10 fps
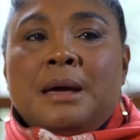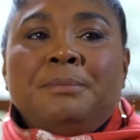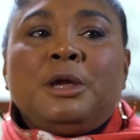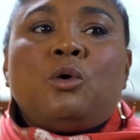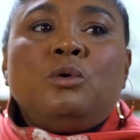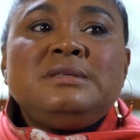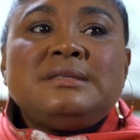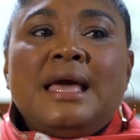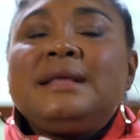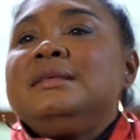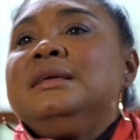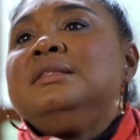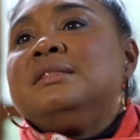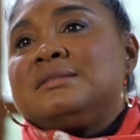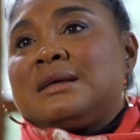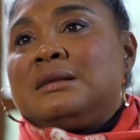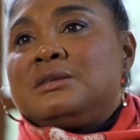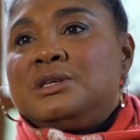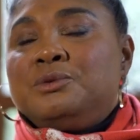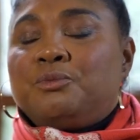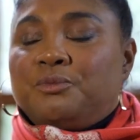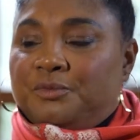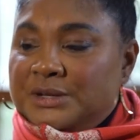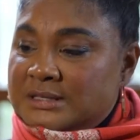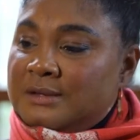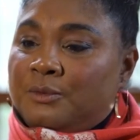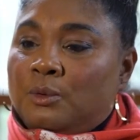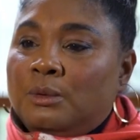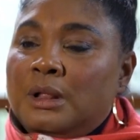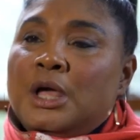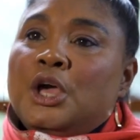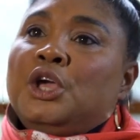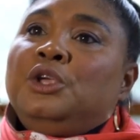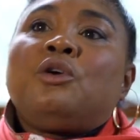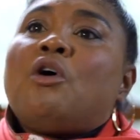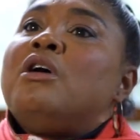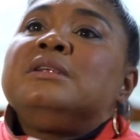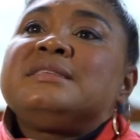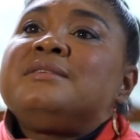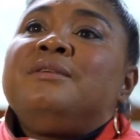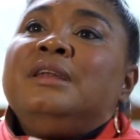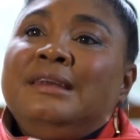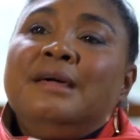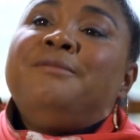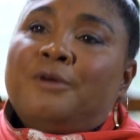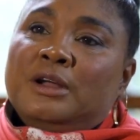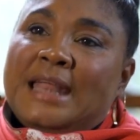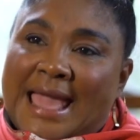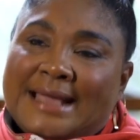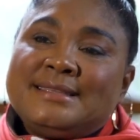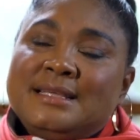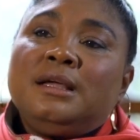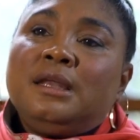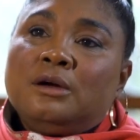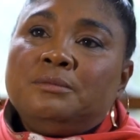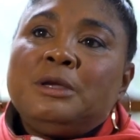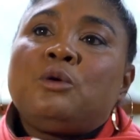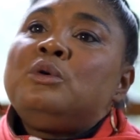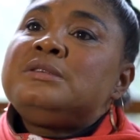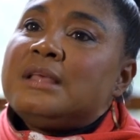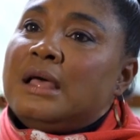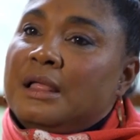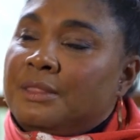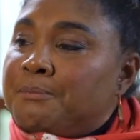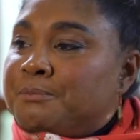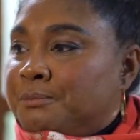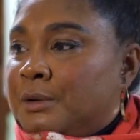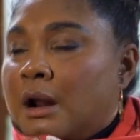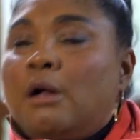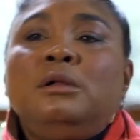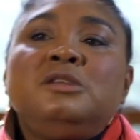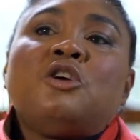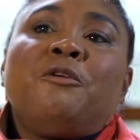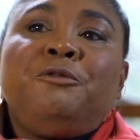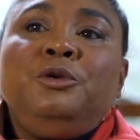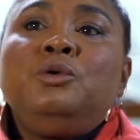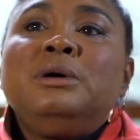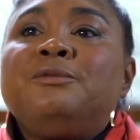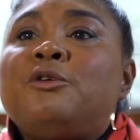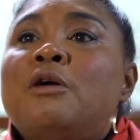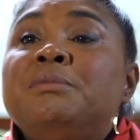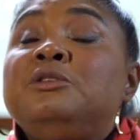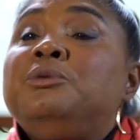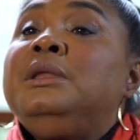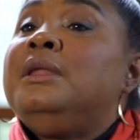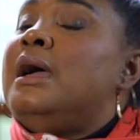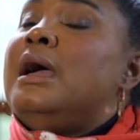Because acting in this country, first of all, you can't live on acting alone because the roles are few and far between